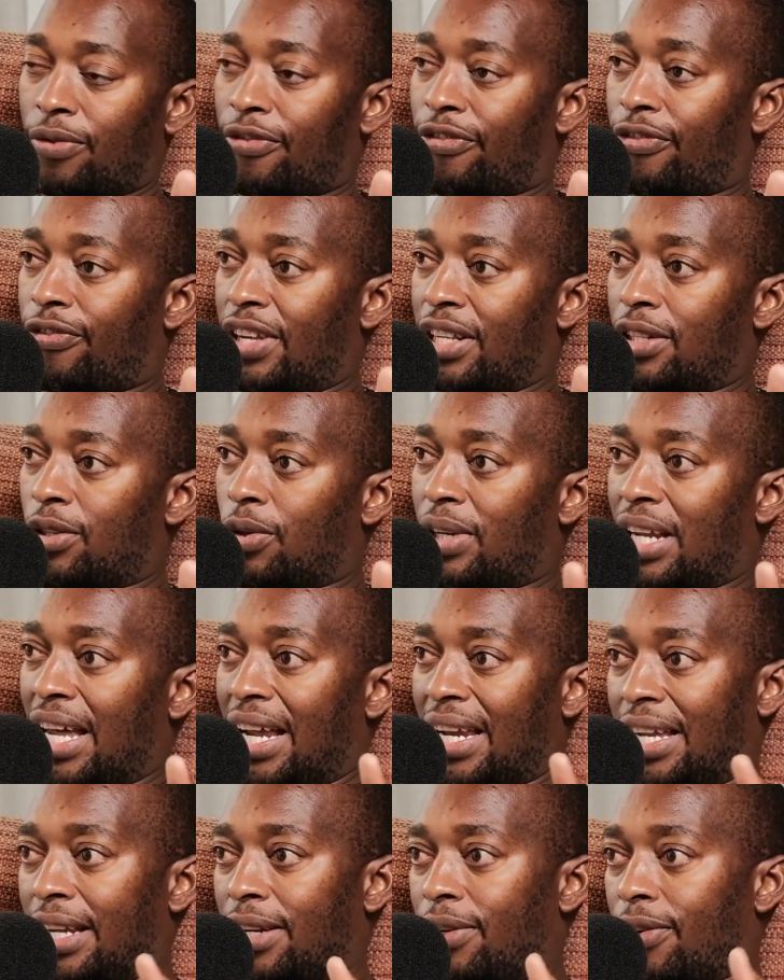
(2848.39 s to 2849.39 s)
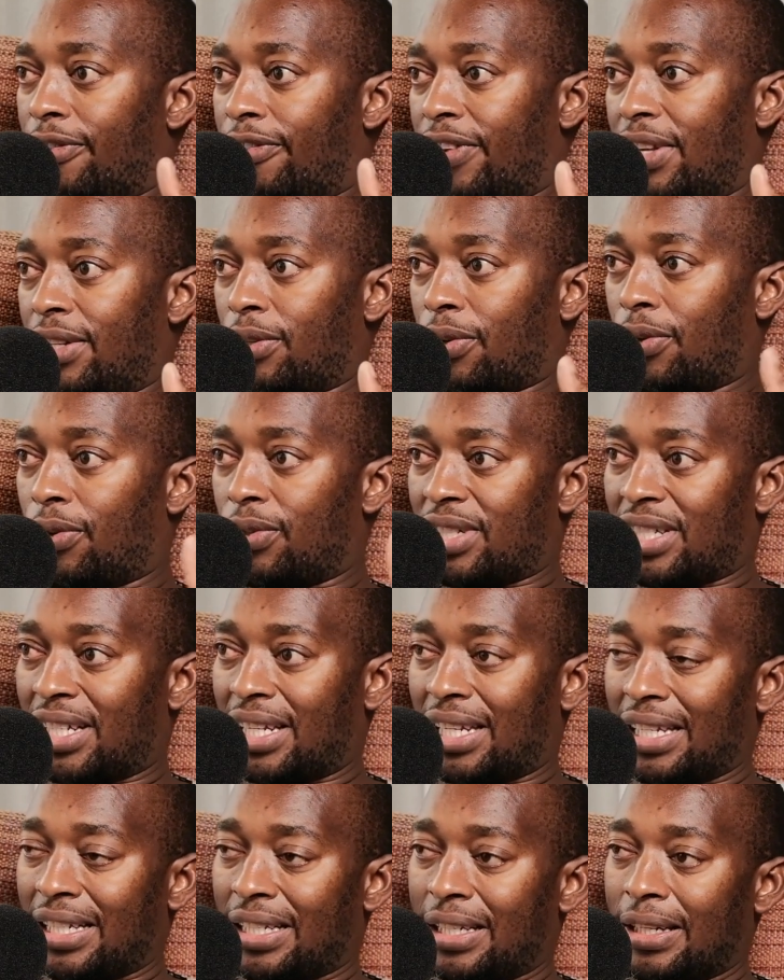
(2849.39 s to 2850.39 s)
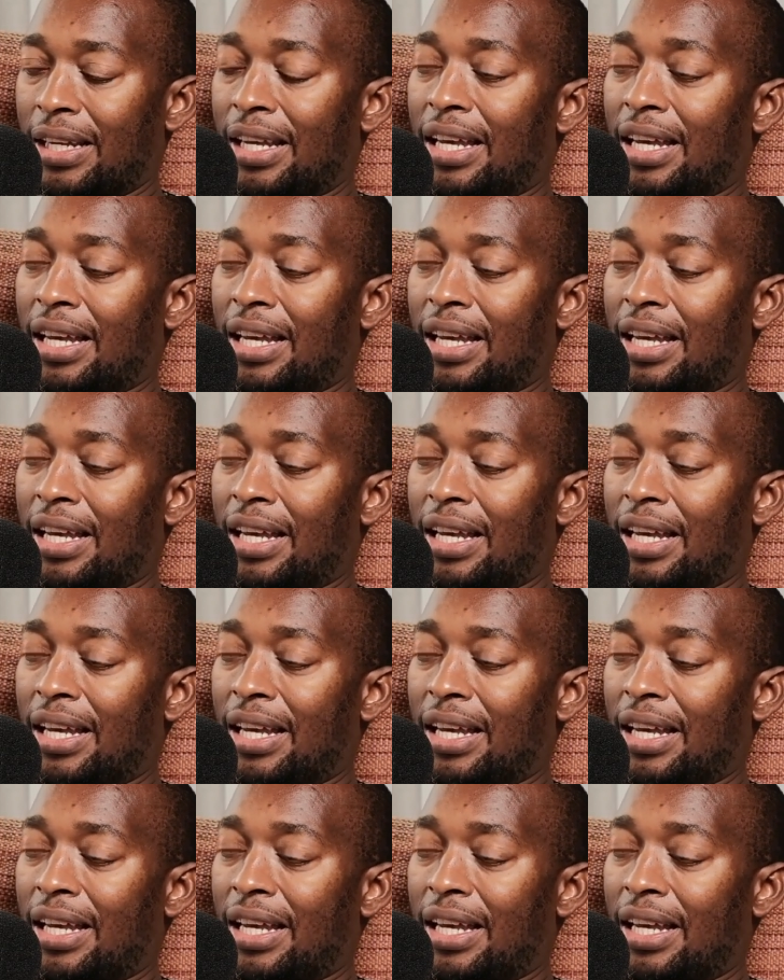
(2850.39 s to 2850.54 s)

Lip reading: vasodilate or vasoconstrict,